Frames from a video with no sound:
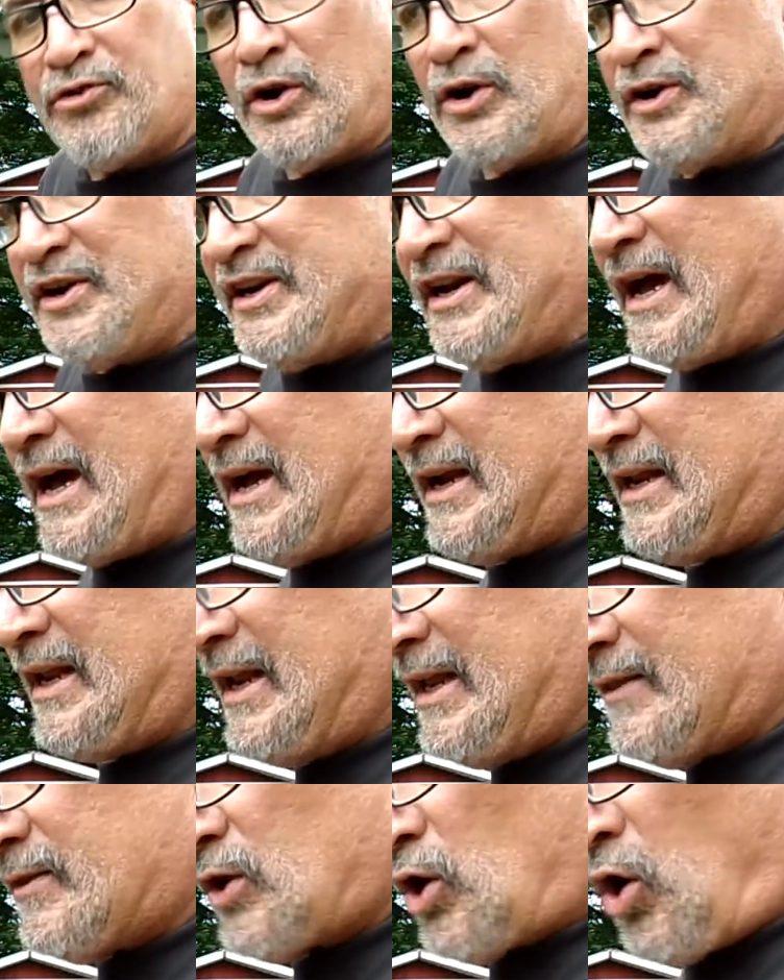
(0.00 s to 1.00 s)
are not
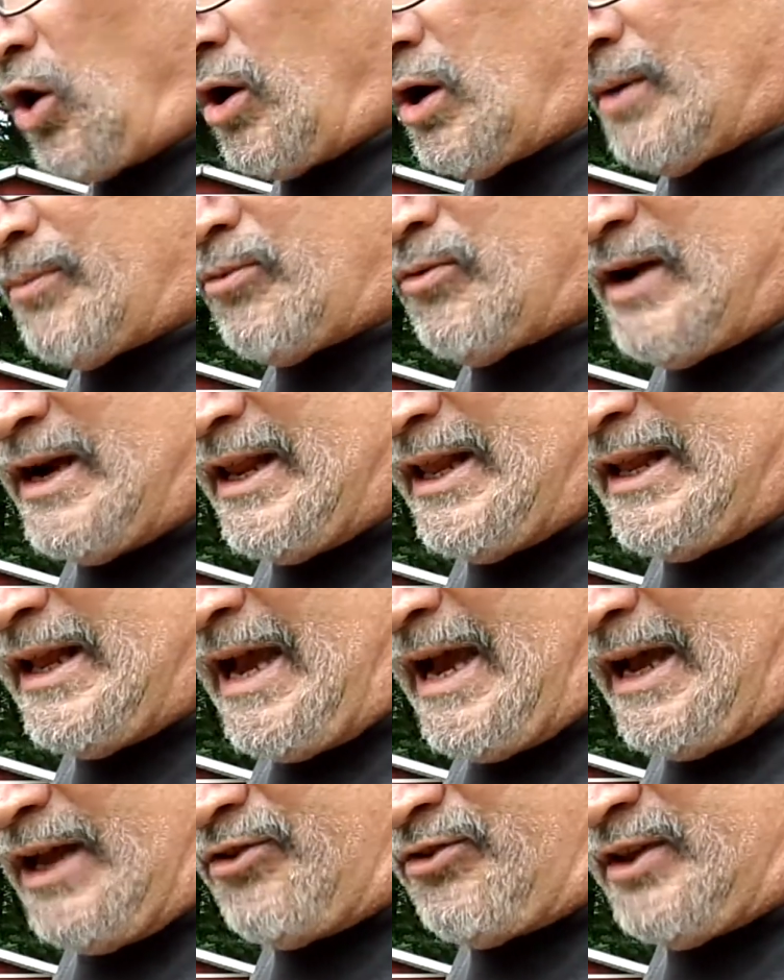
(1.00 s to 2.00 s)
in the carbureted
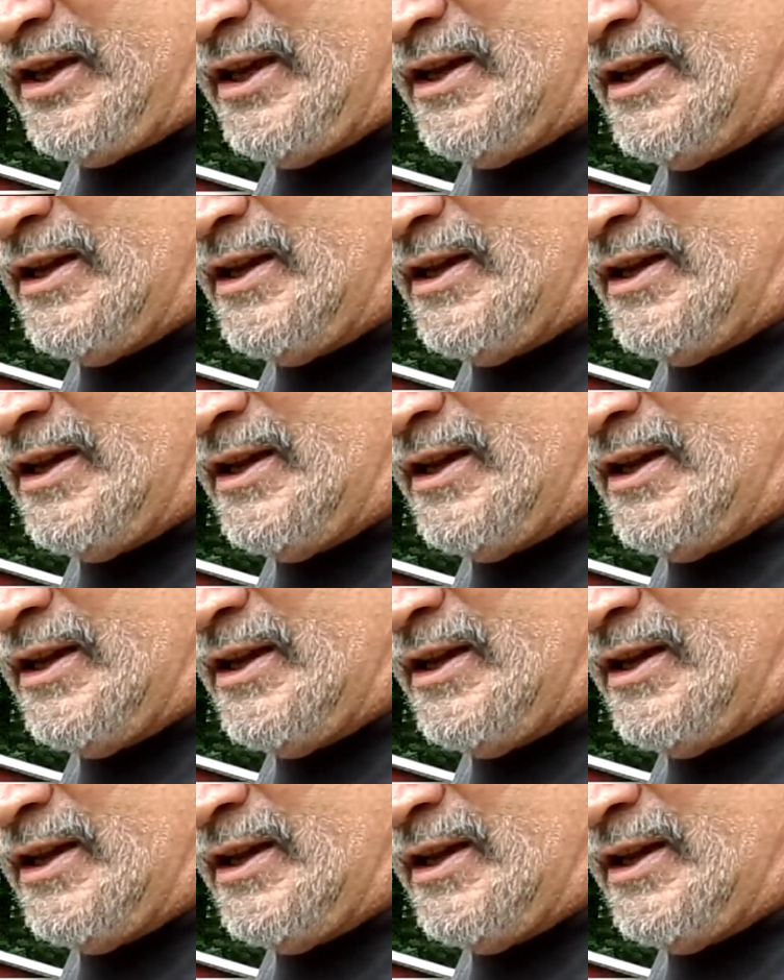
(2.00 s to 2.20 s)
gasket.